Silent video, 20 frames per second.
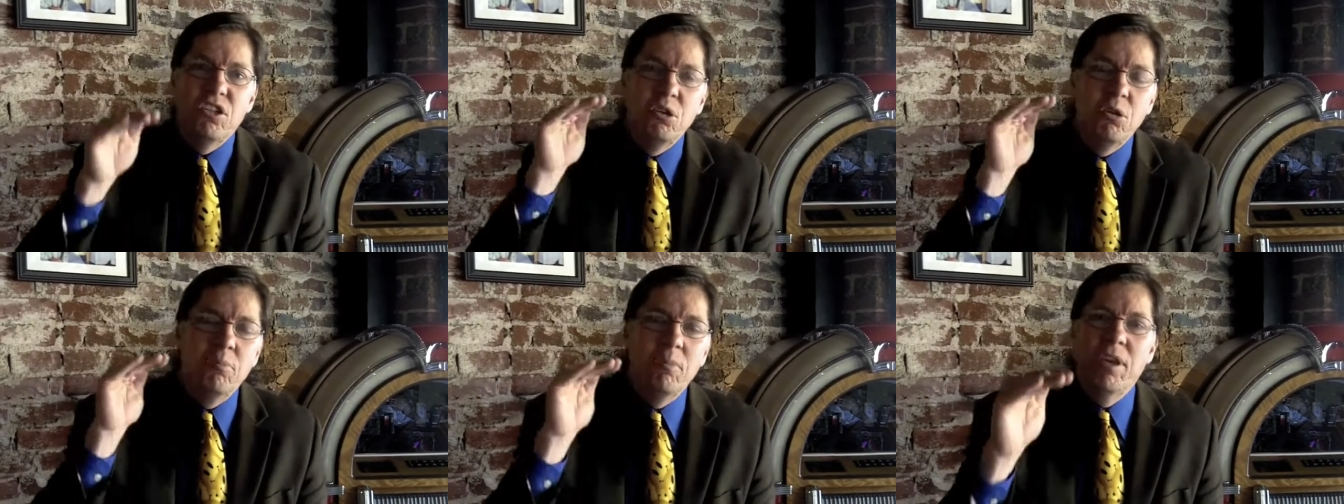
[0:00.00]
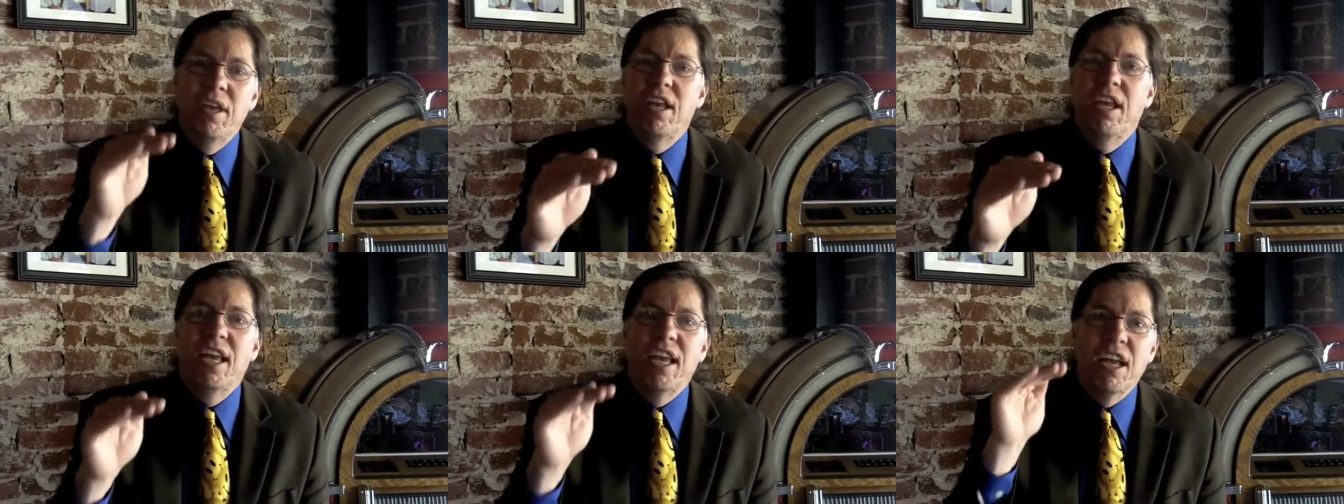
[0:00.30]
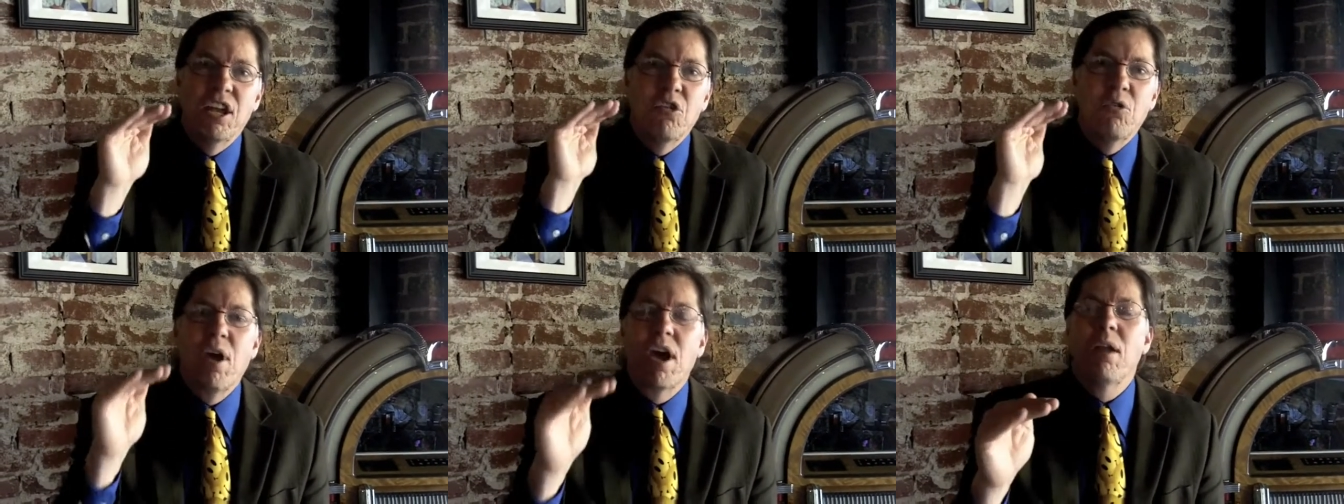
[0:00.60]
you'll be getting
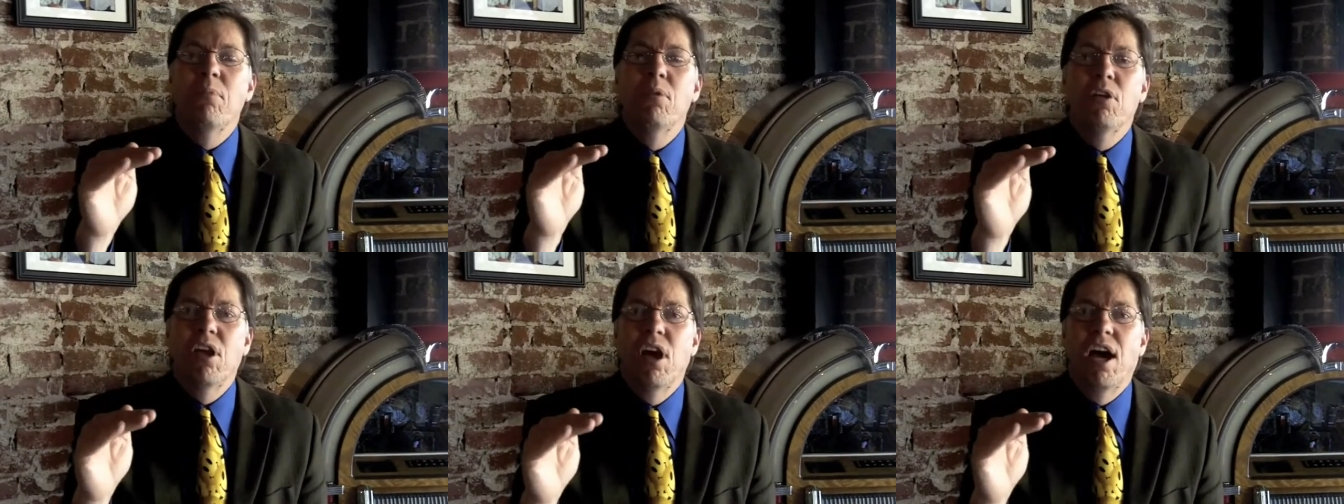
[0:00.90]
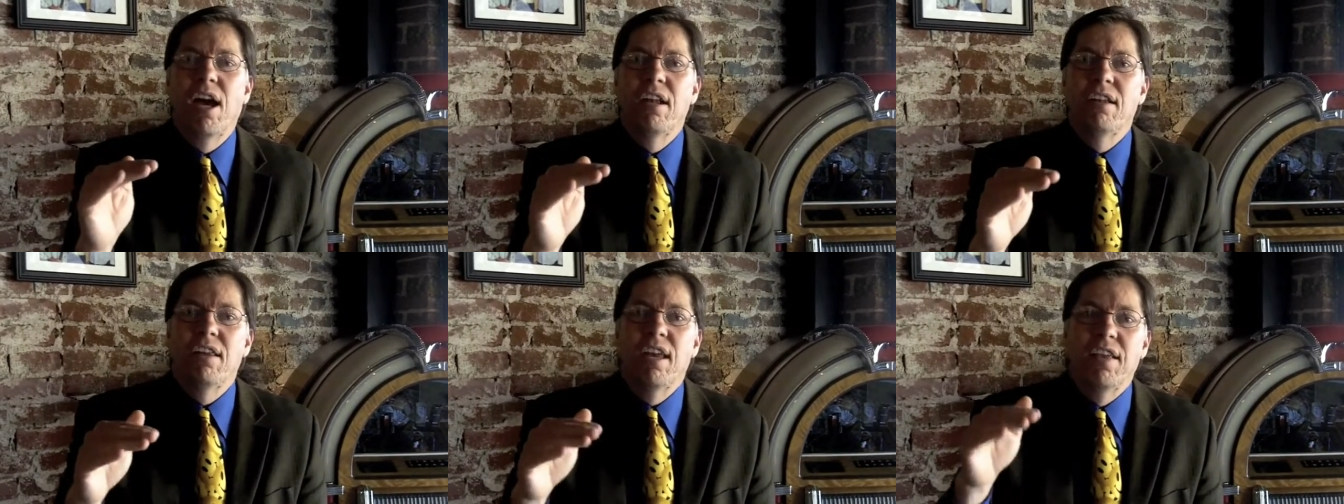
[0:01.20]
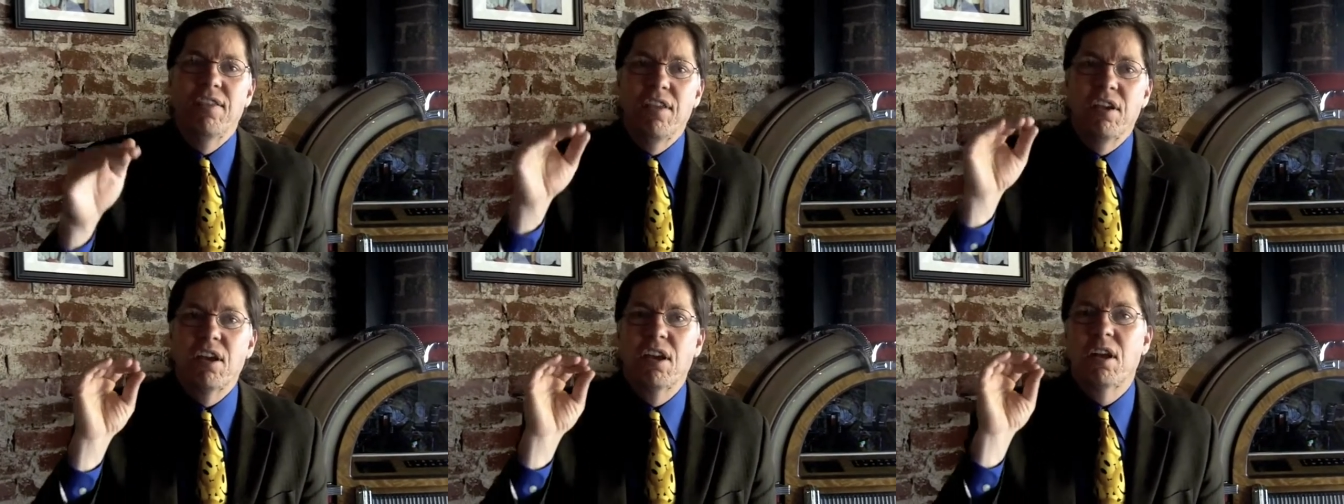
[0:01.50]
incredible
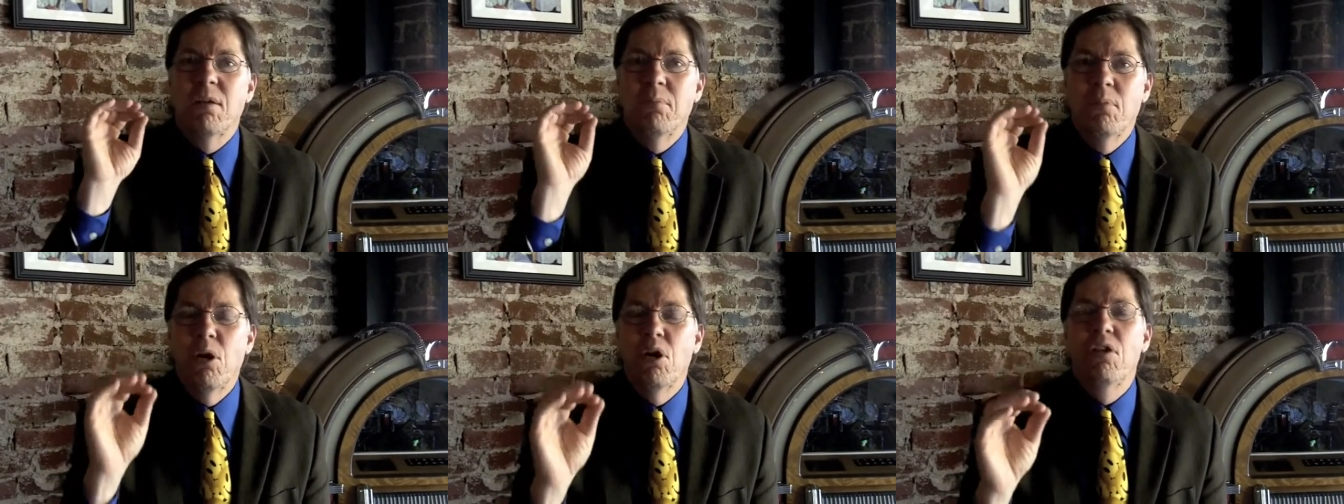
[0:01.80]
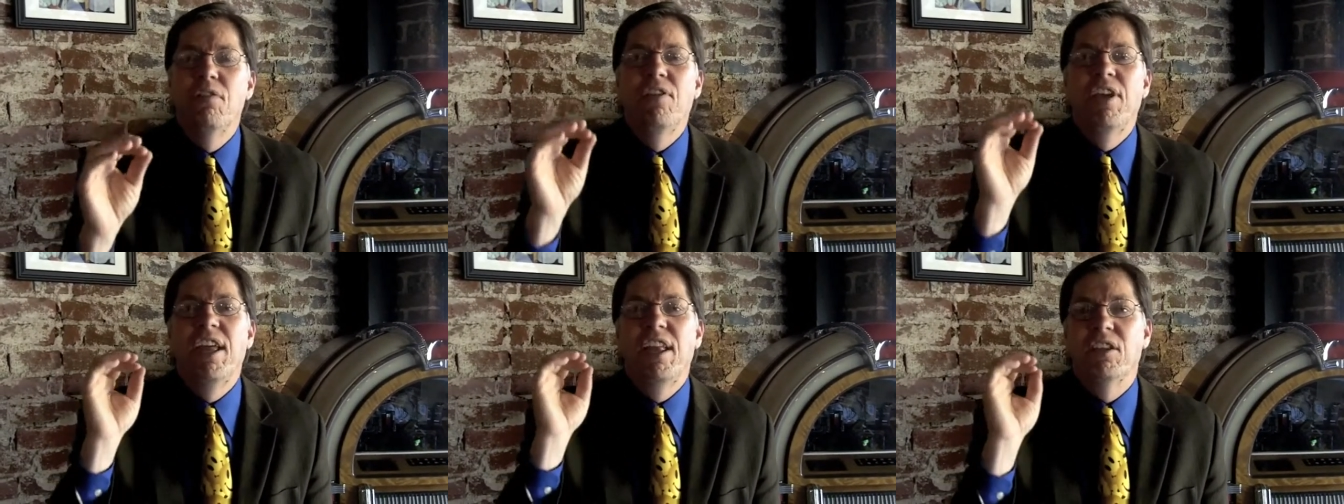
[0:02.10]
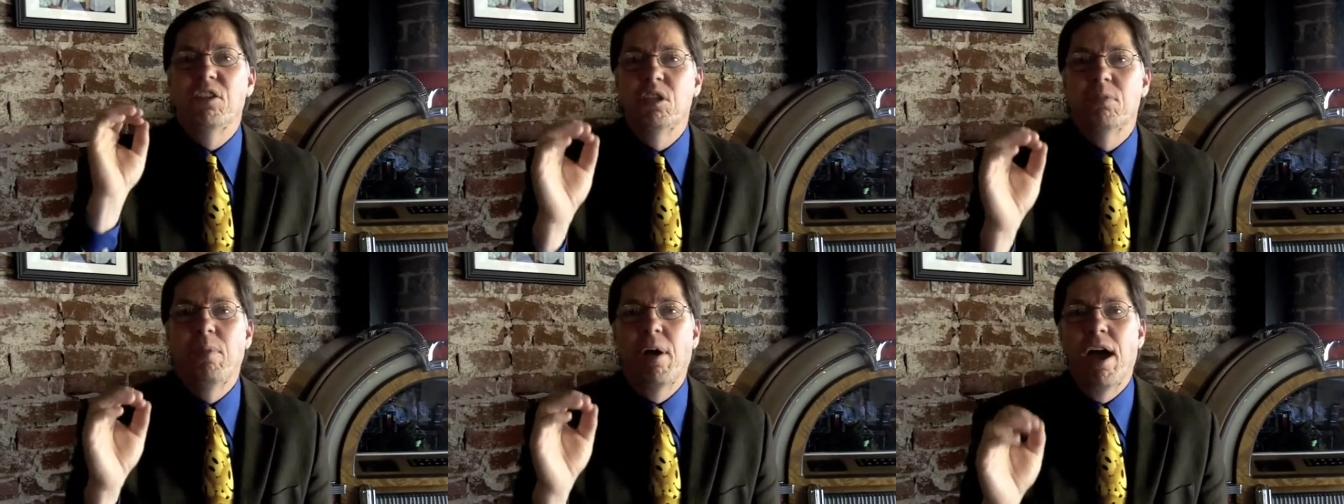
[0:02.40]
content that are going to motivate,
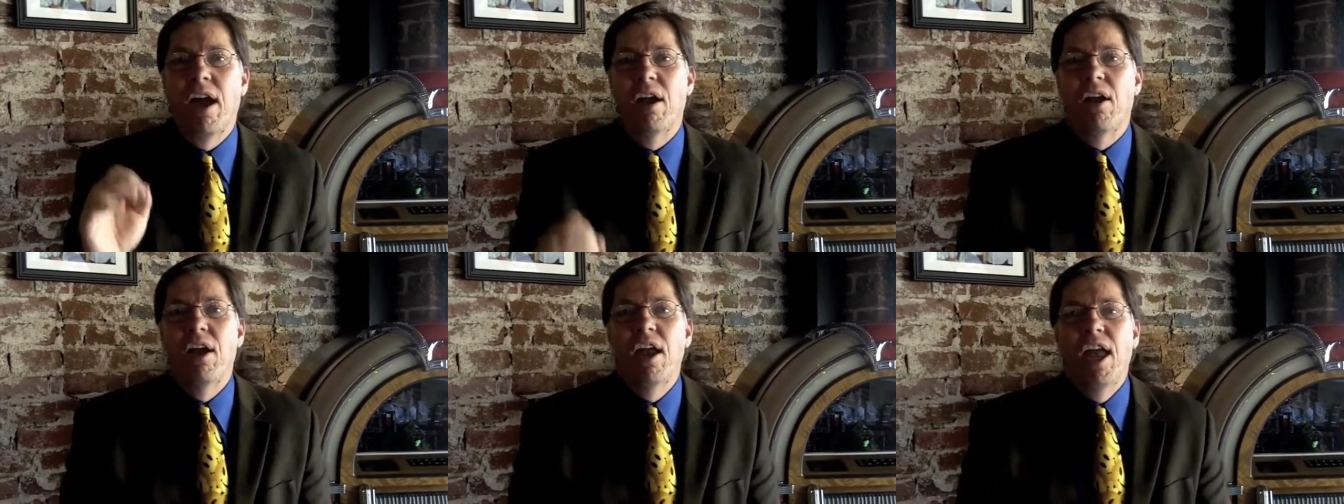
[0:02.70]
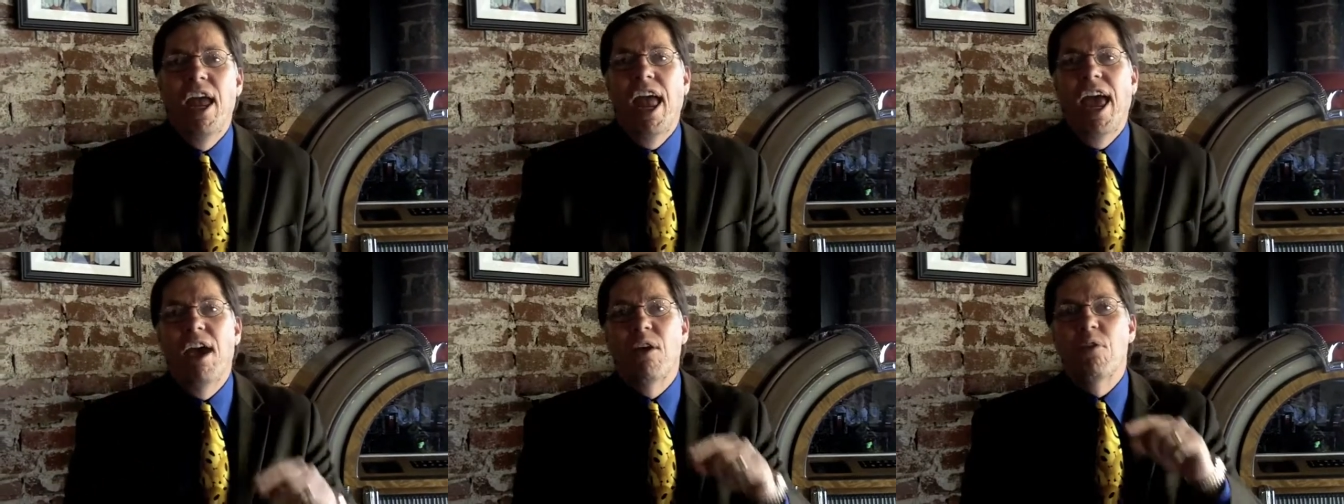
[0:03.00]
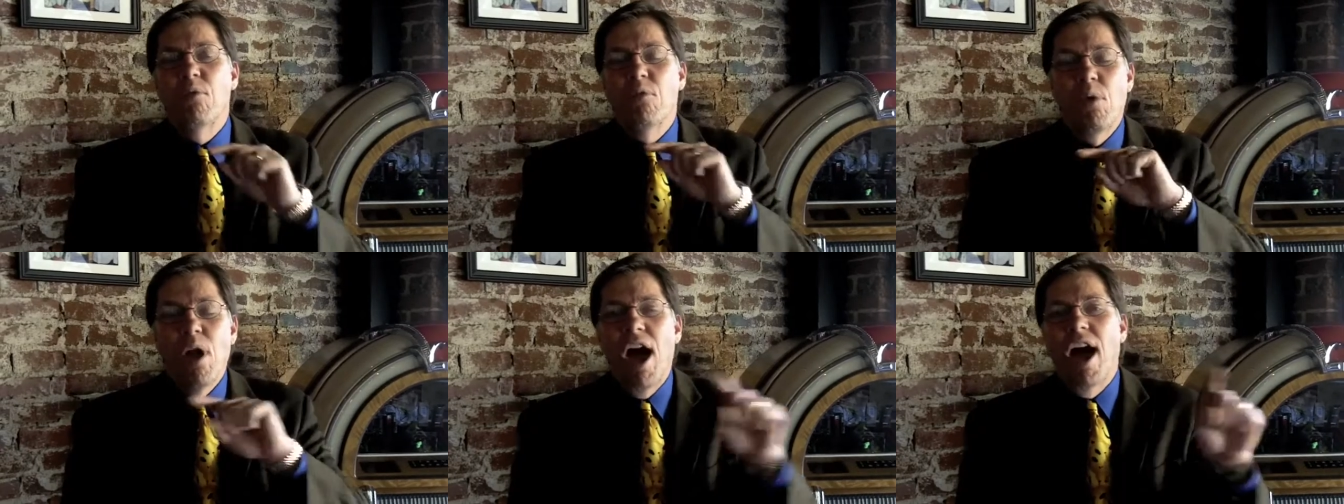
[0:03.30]
inspire,
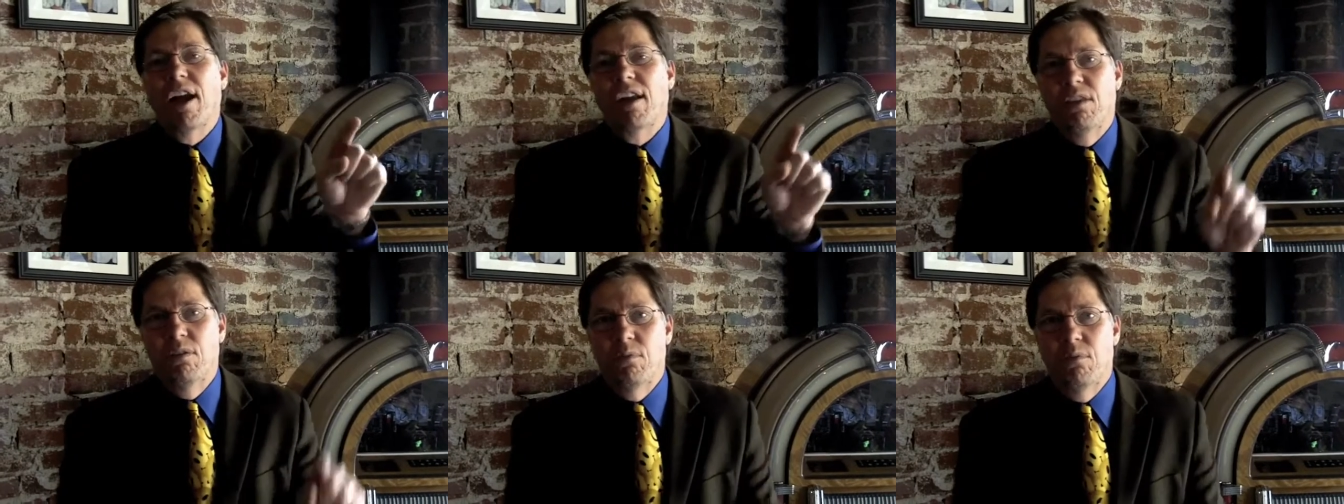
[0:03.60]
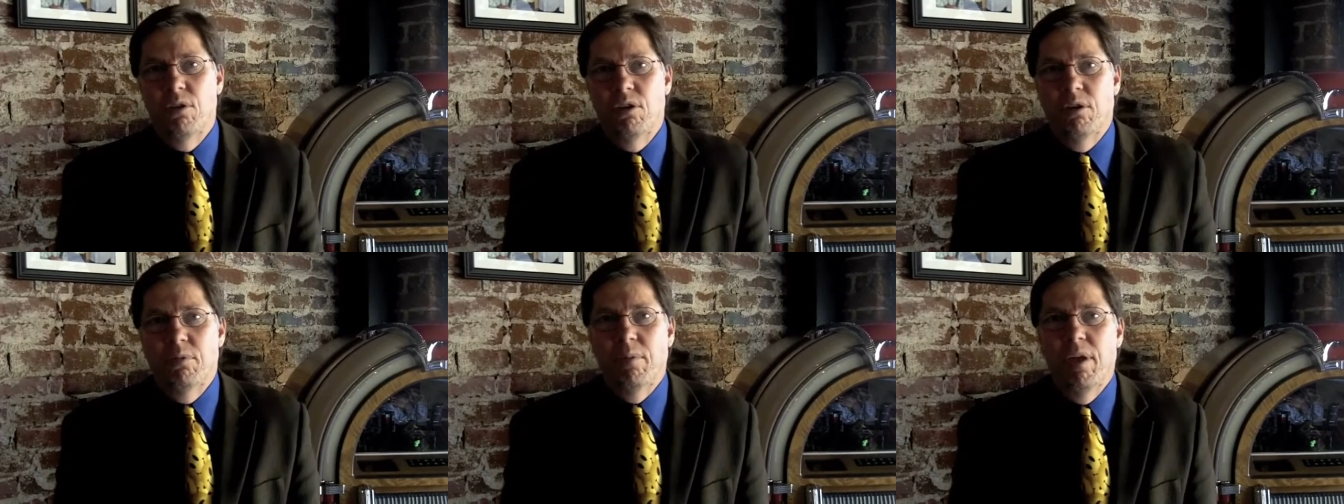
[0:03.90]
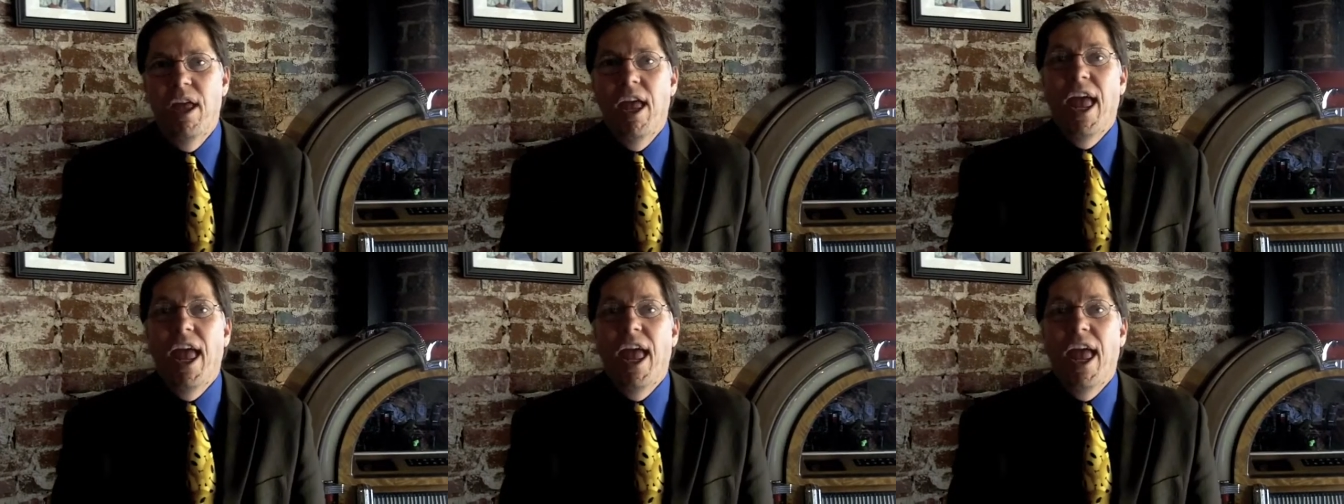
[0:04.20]
and rock the room.